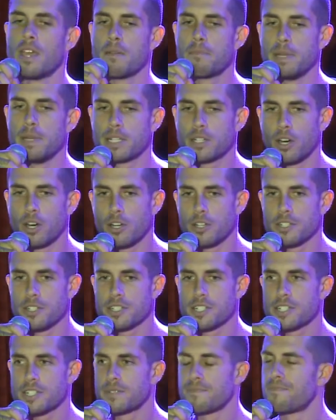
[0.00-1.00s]

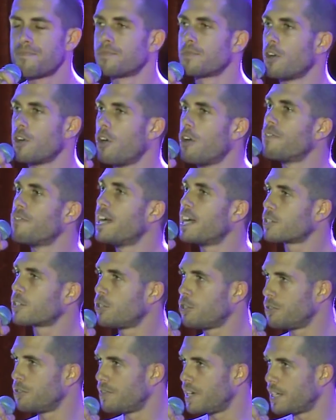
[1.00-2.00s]
because of our
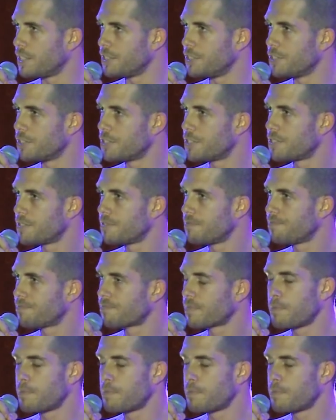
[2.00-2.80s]
core values,